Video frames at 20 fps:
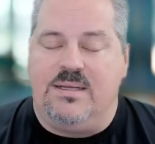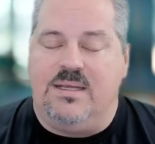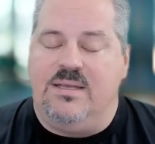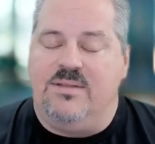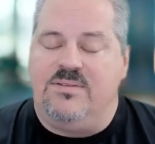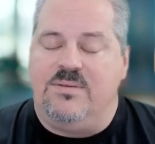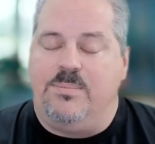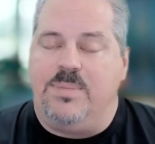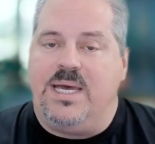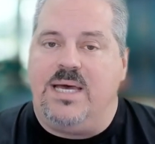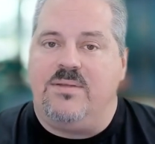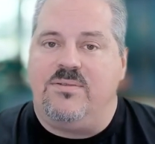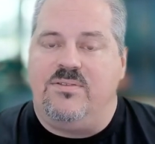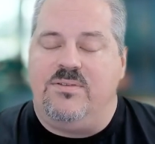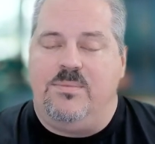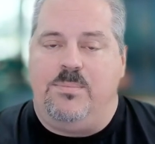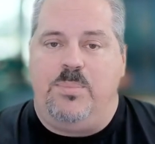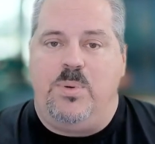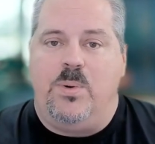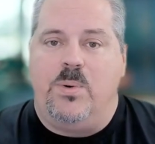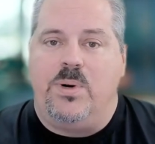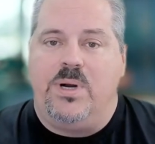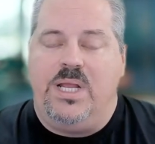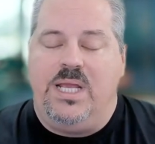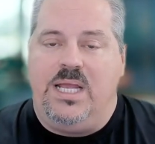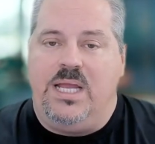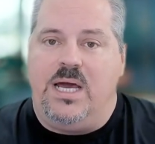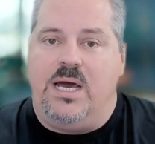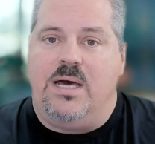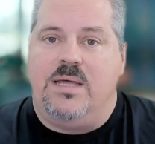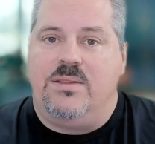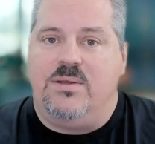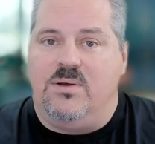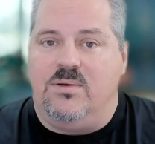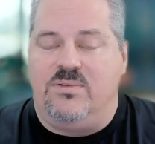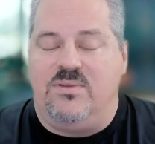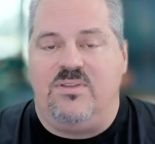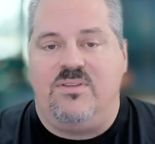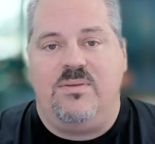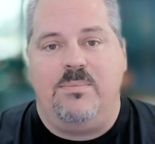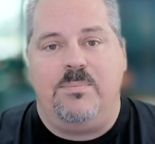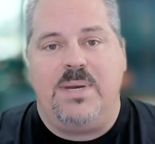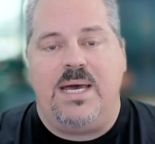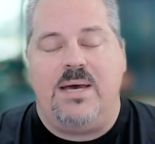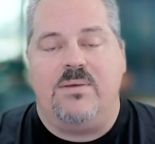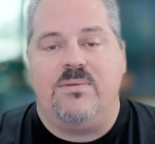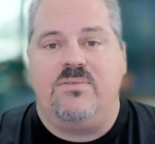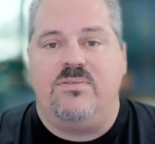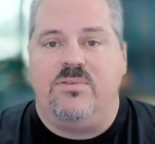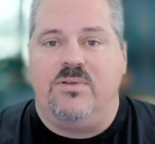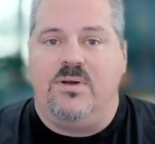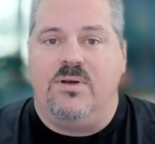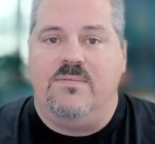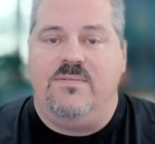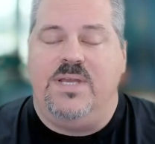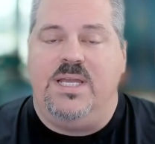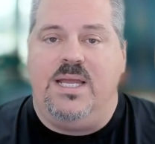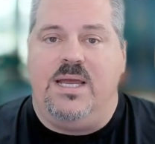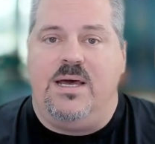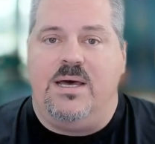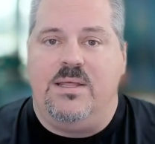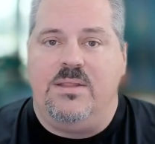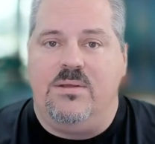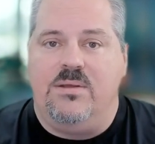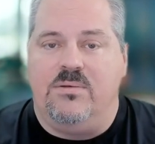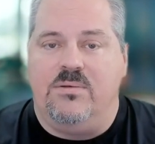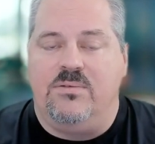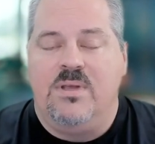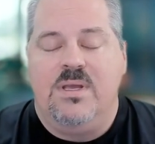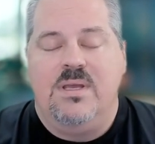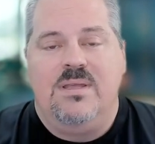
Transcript: is about supporting others. It's about serving others.